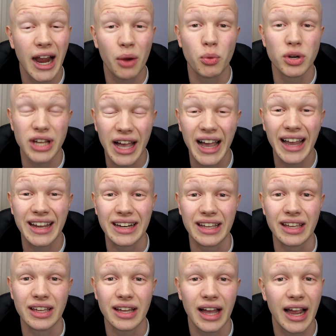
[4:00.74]
I would hide
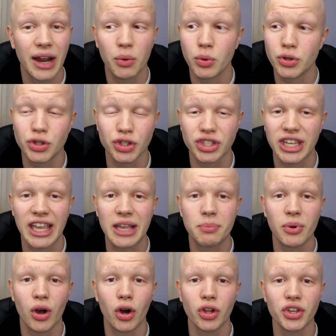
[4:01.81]
it. I would just keep
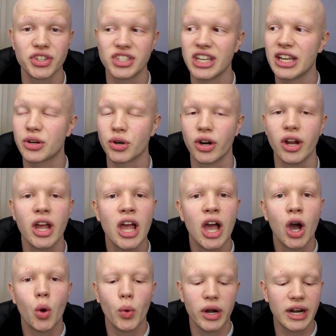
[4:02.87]
it all a secret.
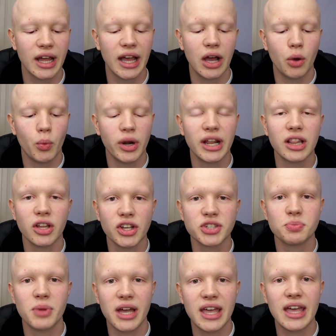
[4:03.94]
When when I
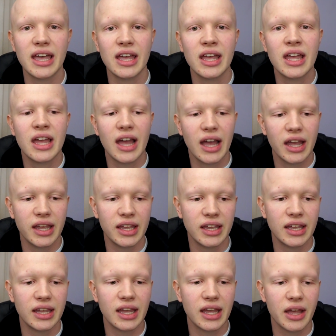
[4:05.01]
lost my hair,
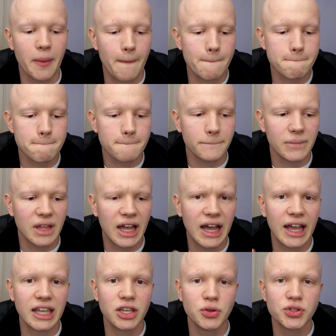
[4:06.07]
uh,
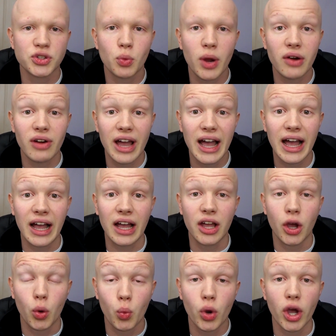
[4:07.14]
I used to wear a hat
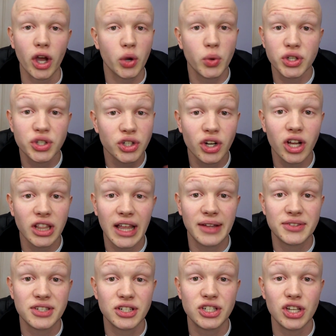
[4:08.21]
at work, which you're not
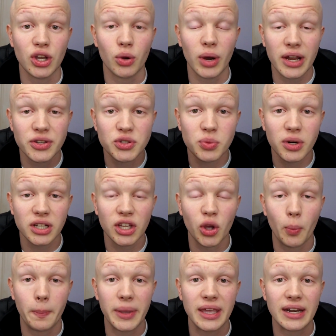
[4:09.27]
allowed to do. I used to wear a
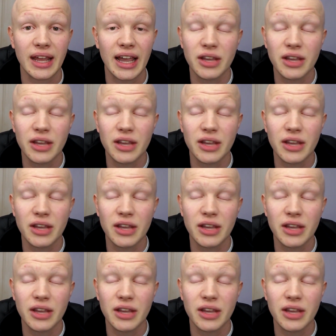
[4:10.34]
little beanie.